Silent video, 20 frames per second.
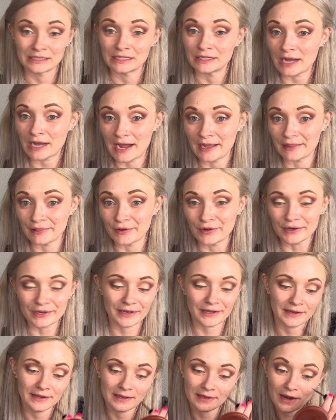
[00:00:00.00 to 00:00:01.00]
eye look,
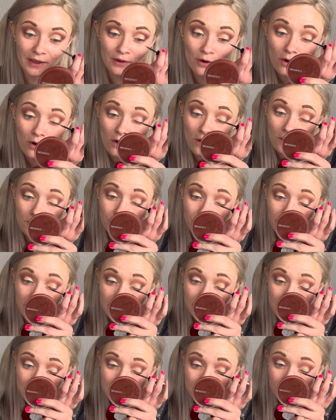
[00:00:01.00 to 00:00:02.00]
and I hope that it
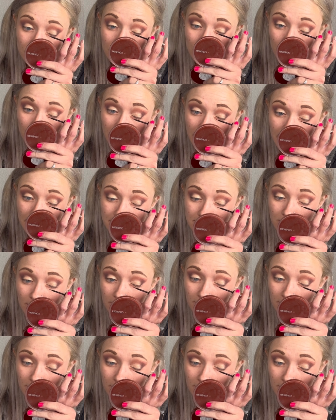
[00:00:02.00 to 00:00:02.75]
doesn't ruin it. So I'm